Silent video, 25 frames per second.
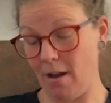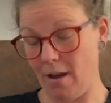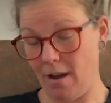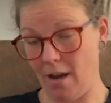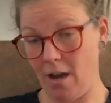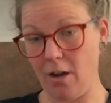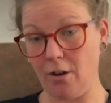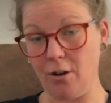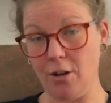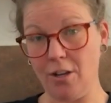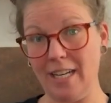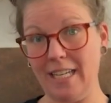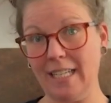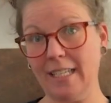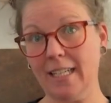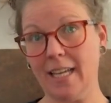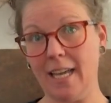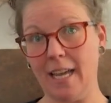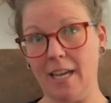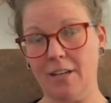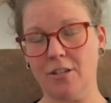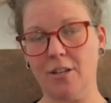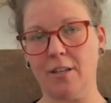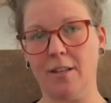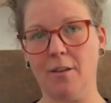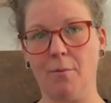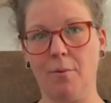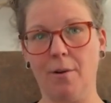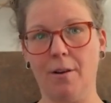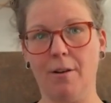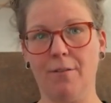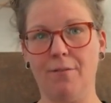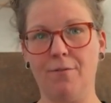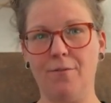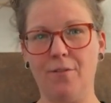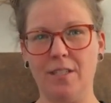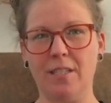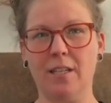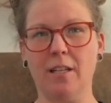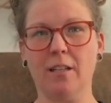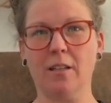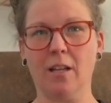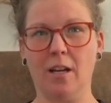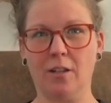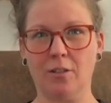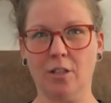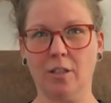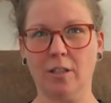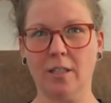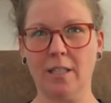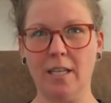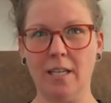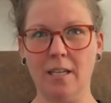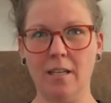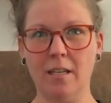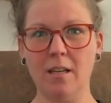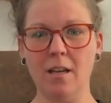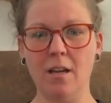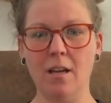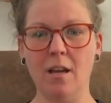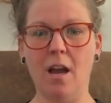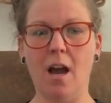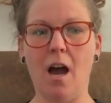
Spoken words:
good indication that we are physiologically